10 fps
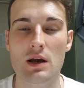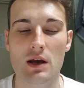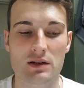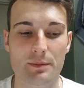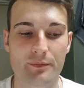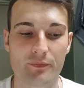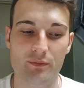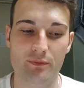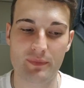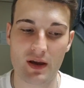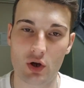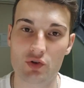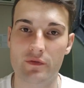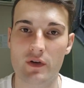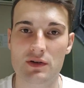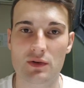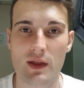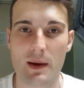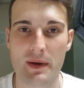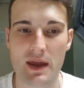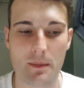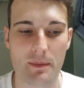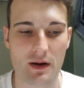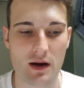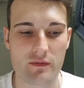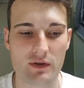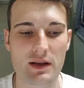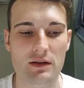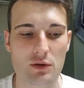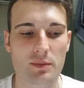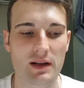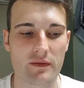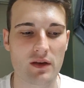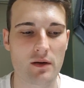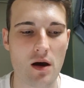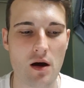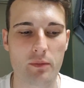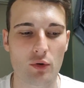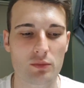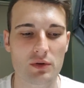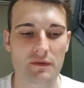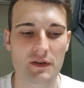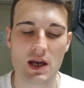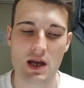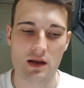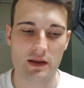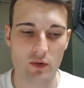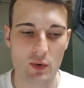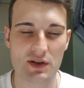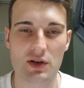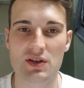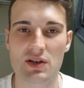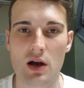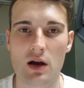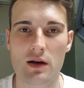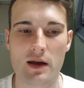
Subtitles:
It's a bit controversial, that pick, but I really do believe that Bournemouth, they're always a good start.